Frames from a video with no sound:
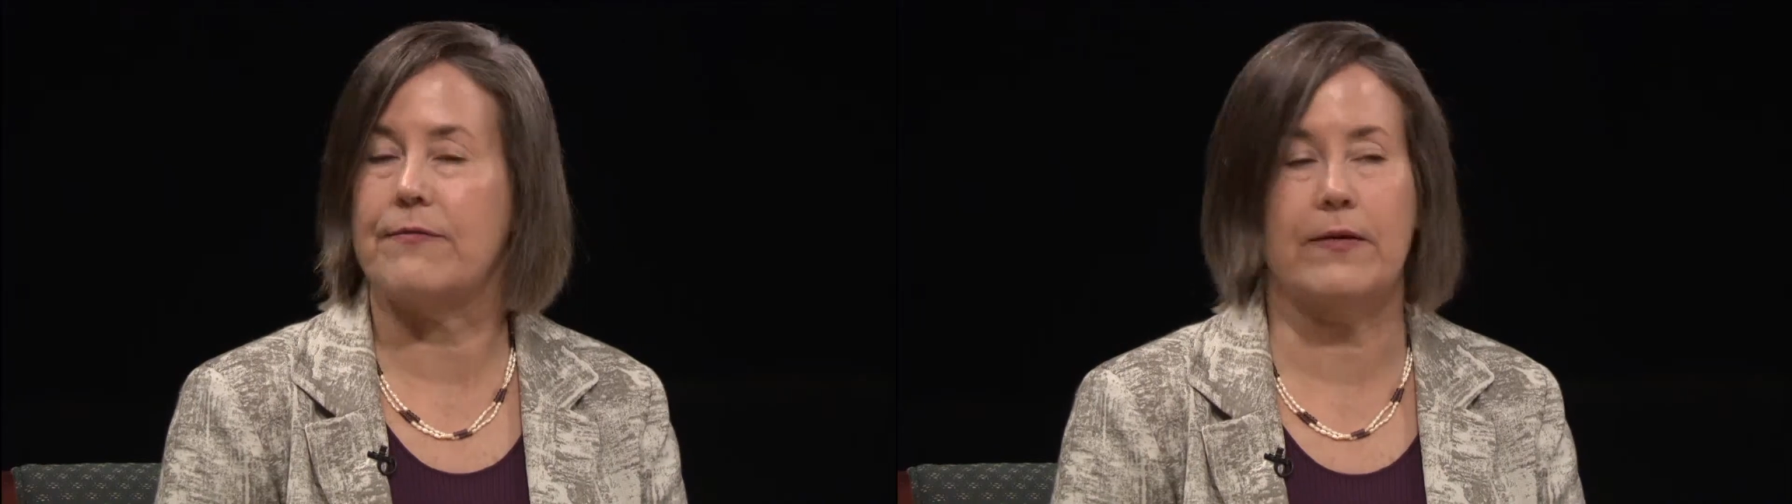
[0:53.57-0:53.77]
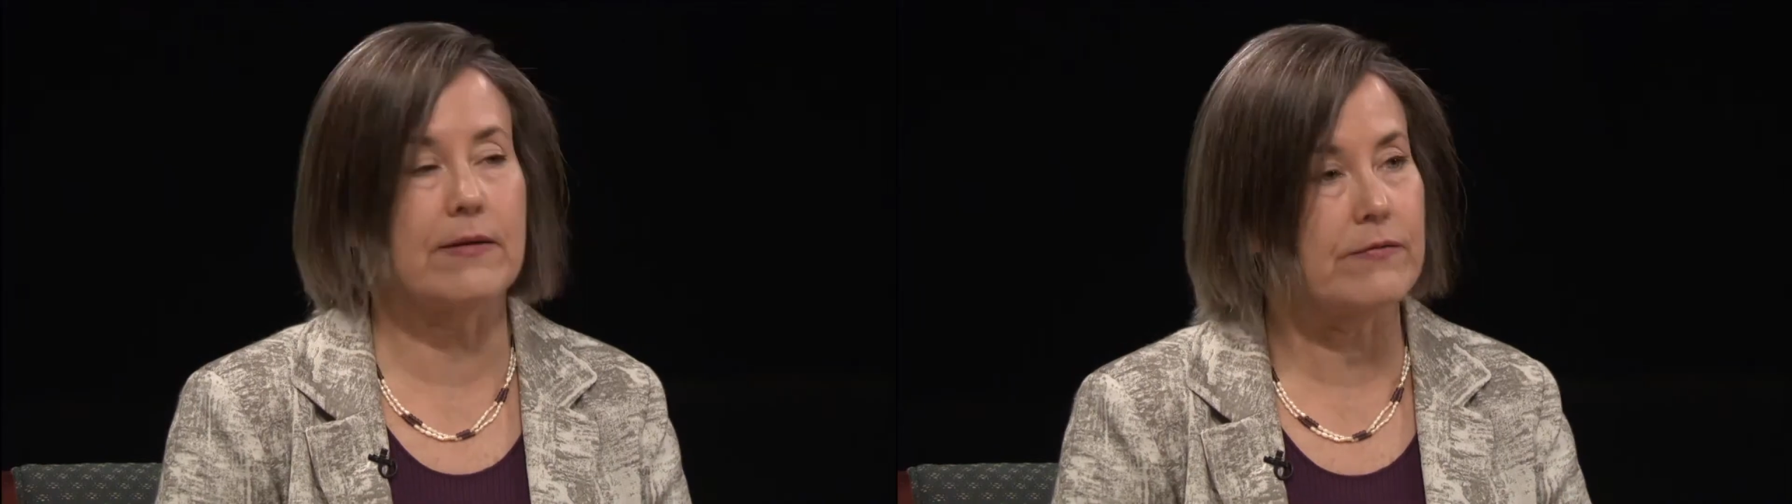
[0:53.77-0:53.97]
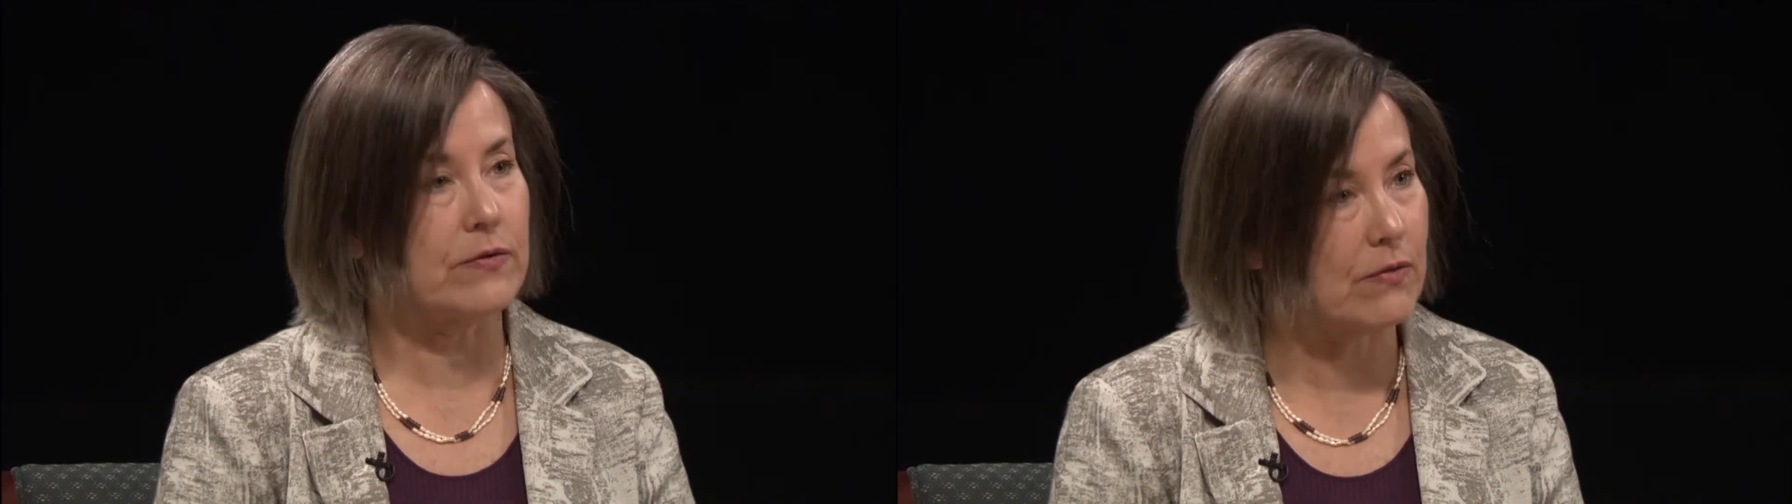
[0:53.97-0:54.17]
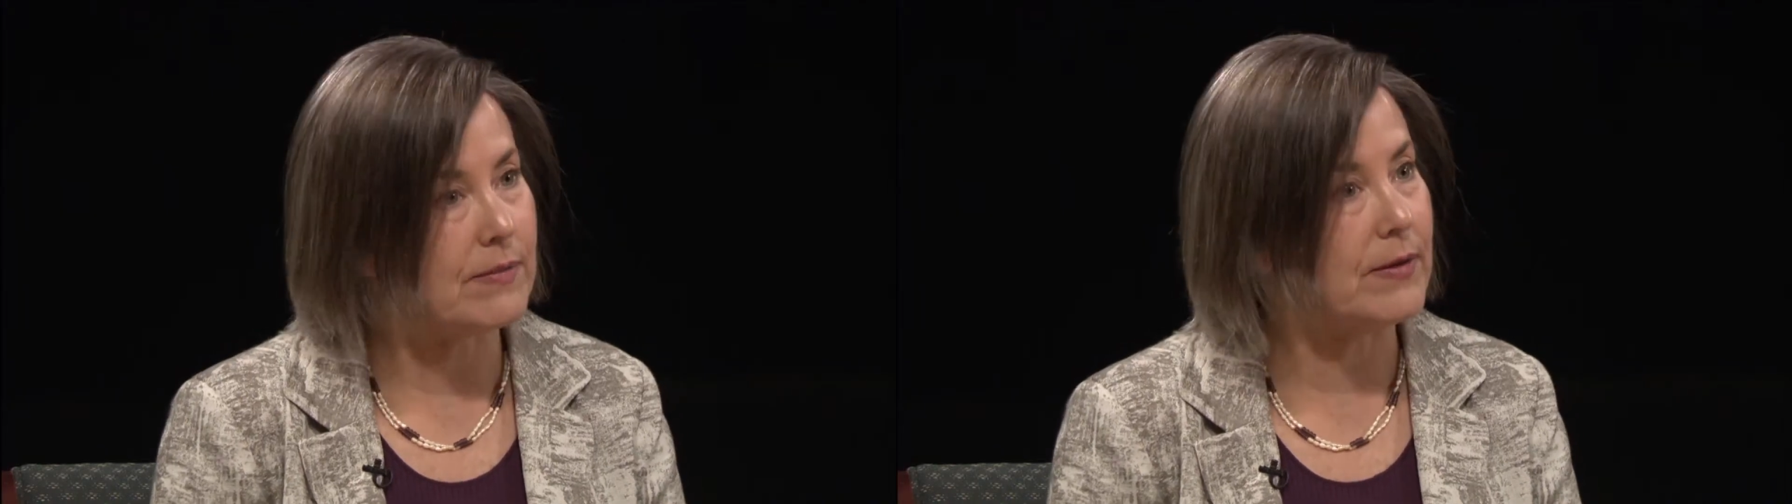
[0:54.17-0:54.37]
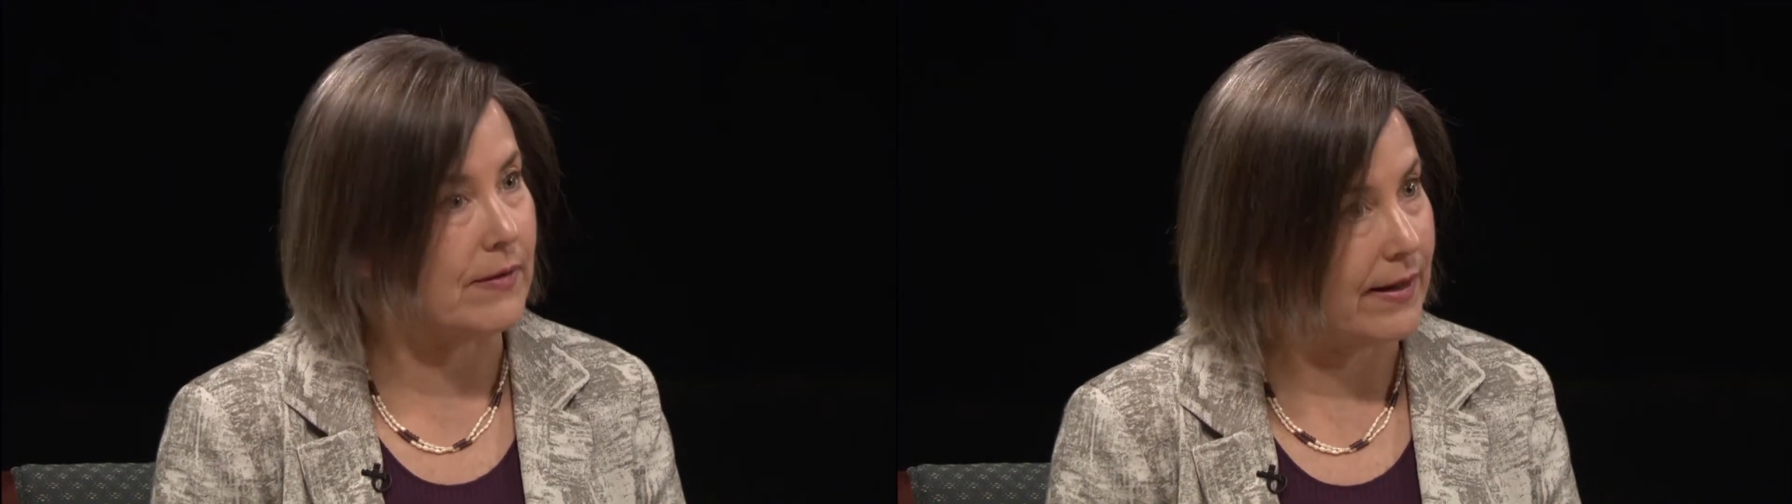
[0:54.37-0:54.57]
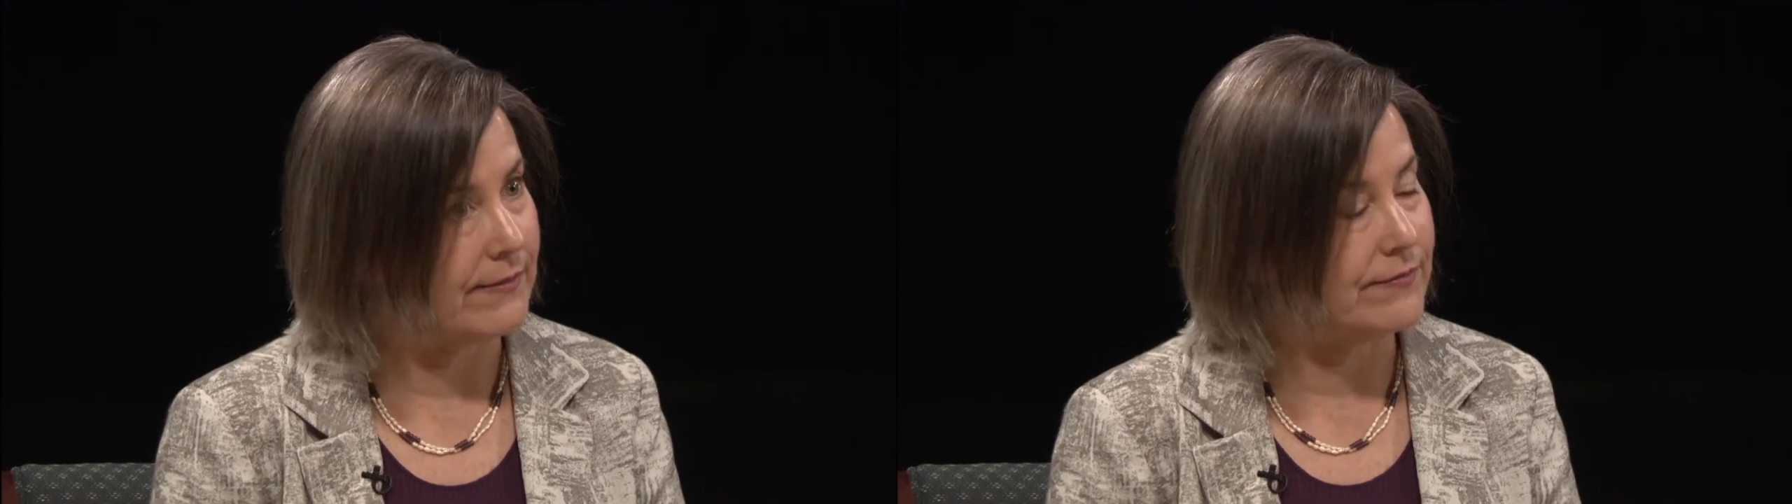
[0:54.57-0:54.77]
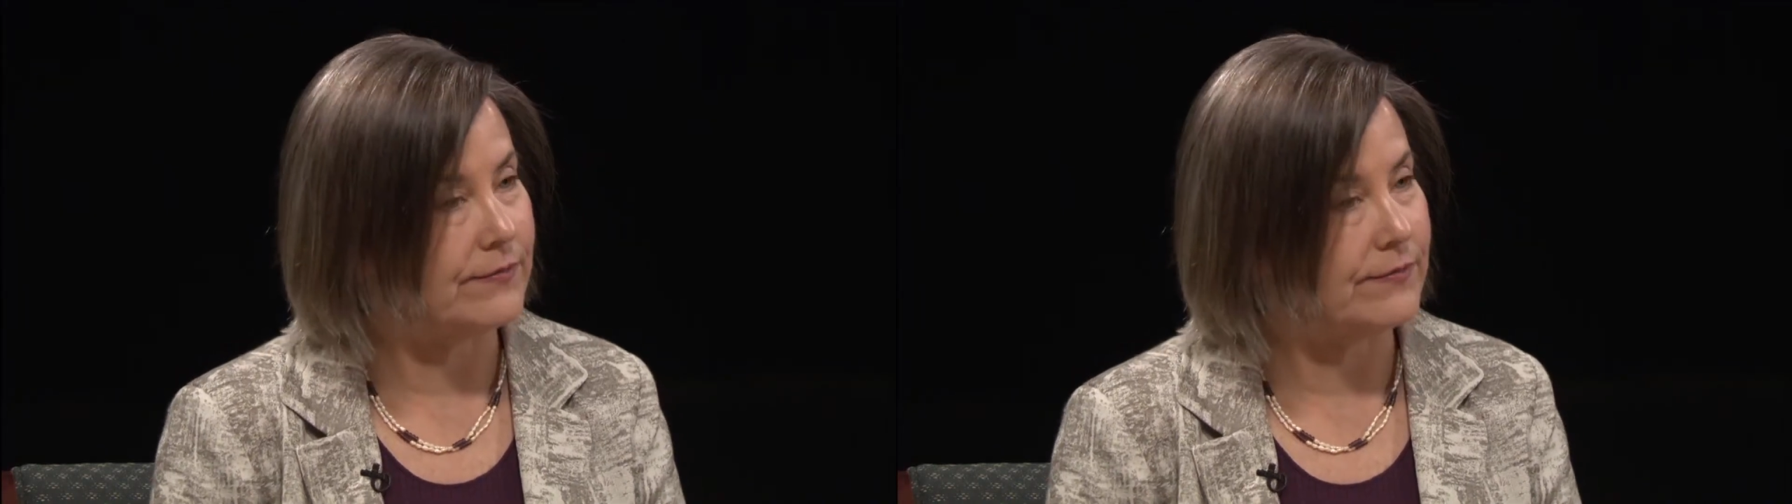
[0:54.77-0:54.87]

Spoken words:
and live a normal life.